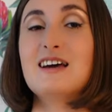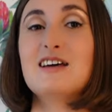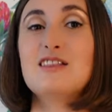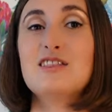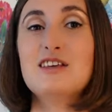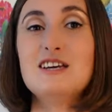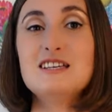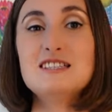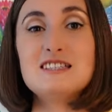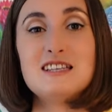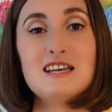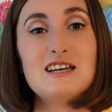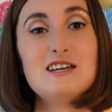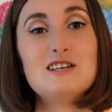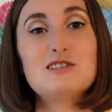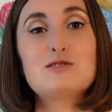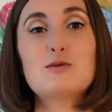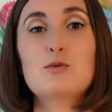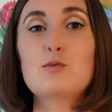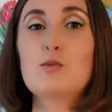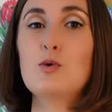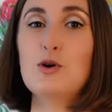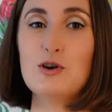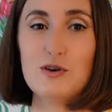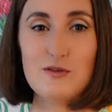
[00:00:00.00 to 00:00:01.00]
This is
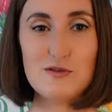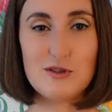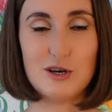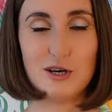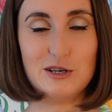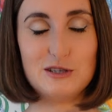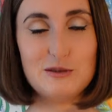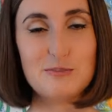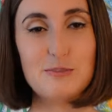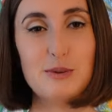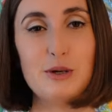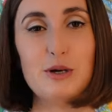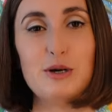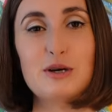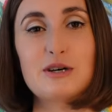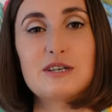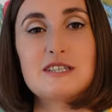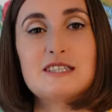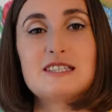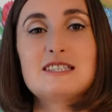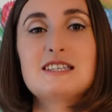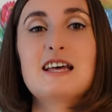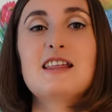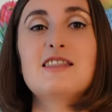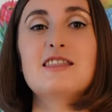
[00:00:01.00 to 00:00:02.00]
one of those
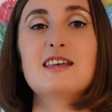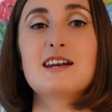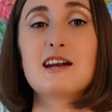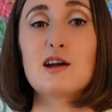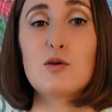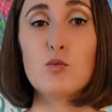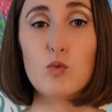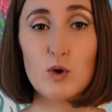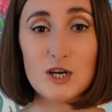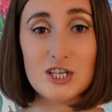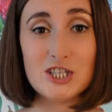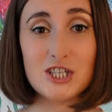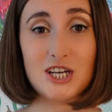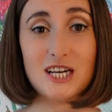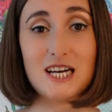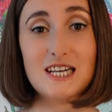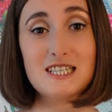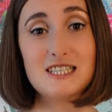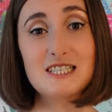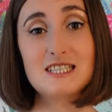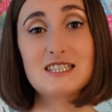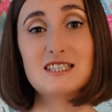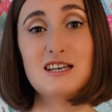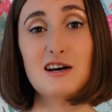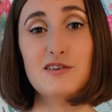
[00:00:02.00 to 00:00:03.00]
books that I wish I had
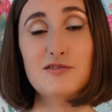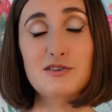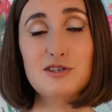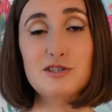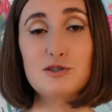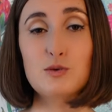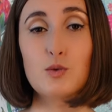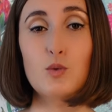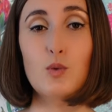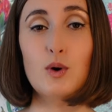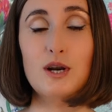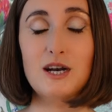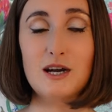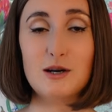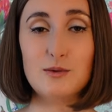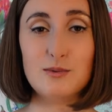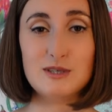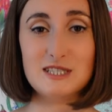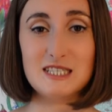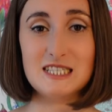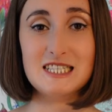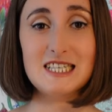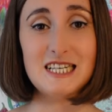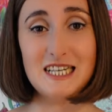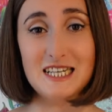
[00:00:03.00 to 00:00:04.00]
discovered when I
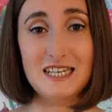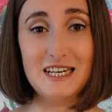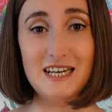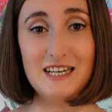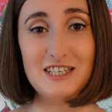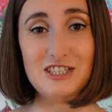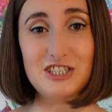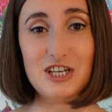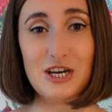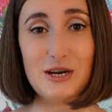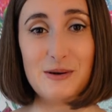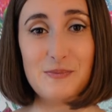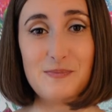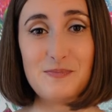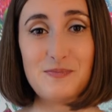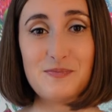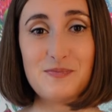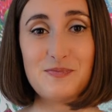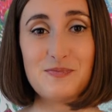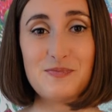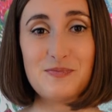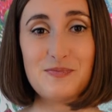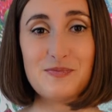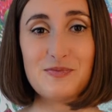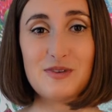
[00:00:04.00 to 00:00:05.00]
was a teenager.
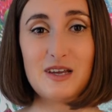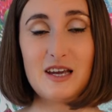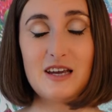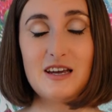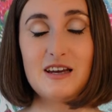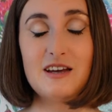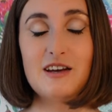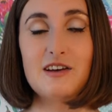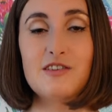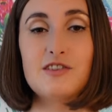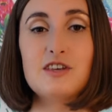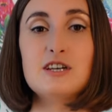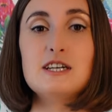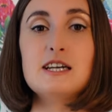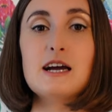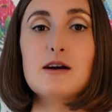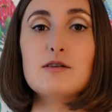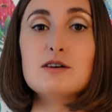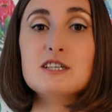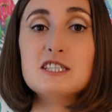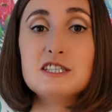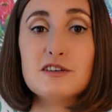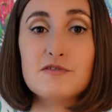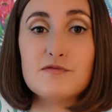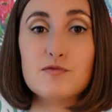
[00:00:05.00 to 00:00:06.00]
The
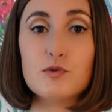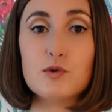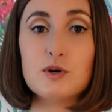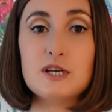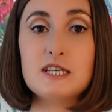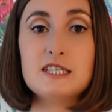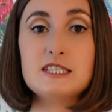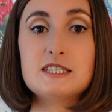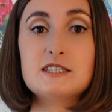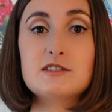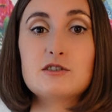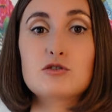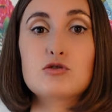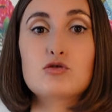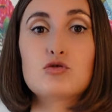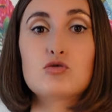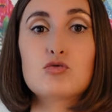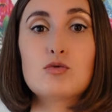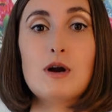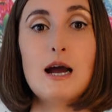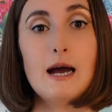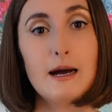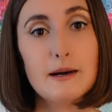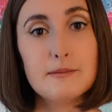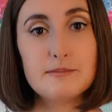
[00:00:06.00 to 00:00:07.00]
narrative voice
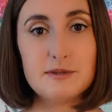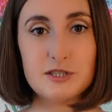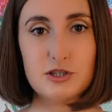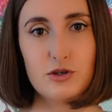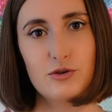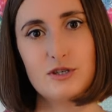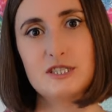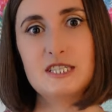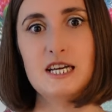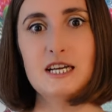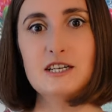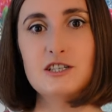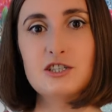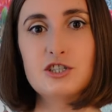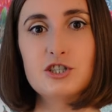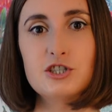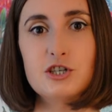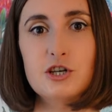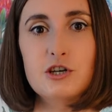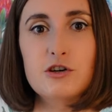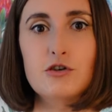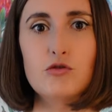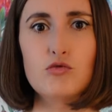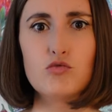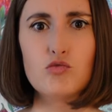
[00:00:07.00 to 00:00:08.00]
grabs your
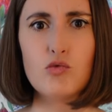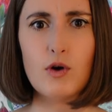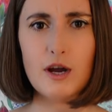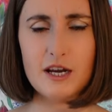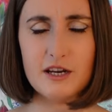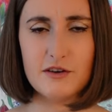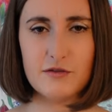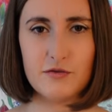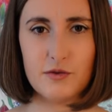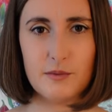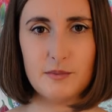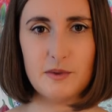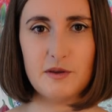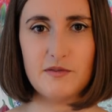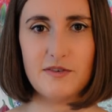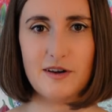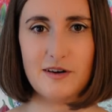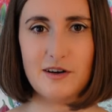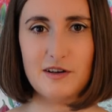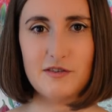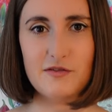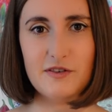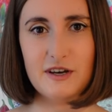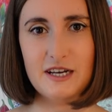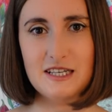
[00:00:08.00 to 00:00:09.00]
attention right from the
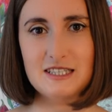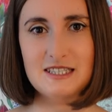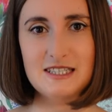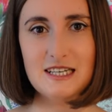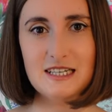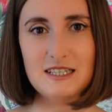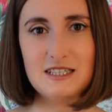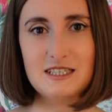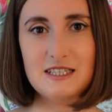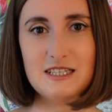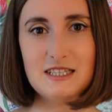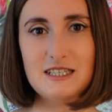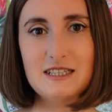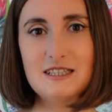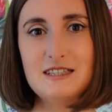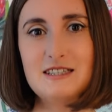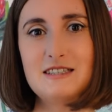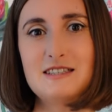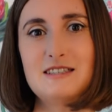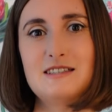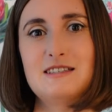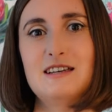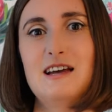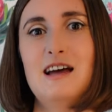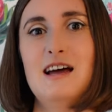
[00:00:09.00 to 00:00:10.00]
very first
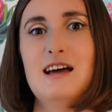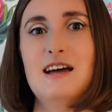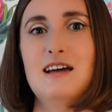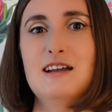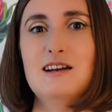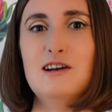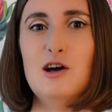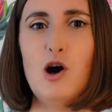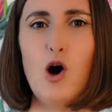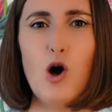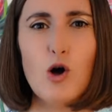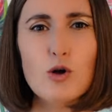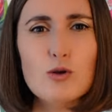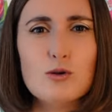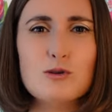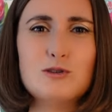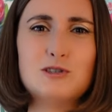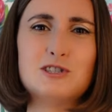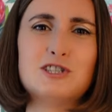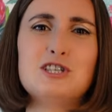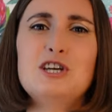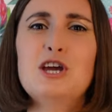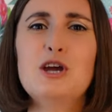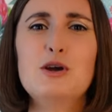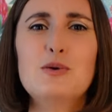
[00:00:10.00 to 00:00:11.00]
sentence and
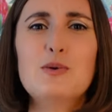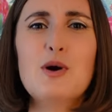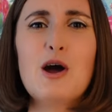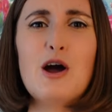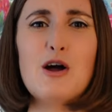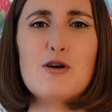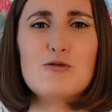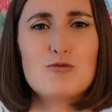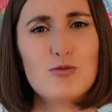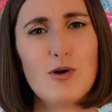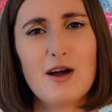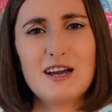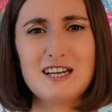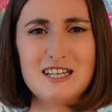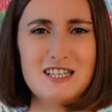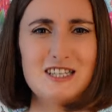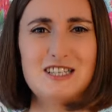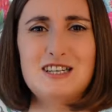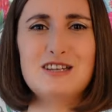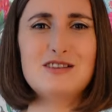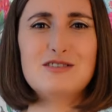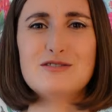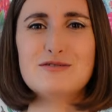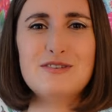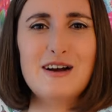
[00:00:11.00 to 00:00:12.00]
holds you right
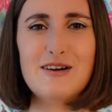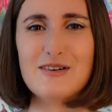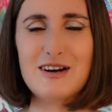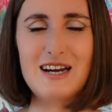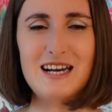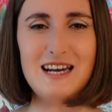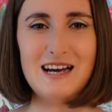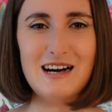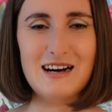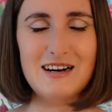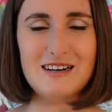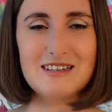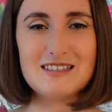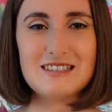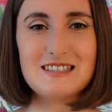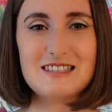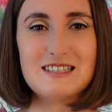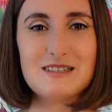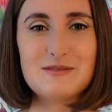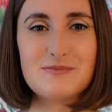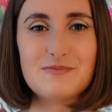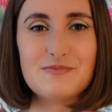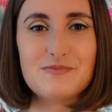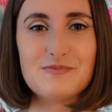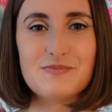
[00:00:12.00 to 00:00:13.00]
to the very last.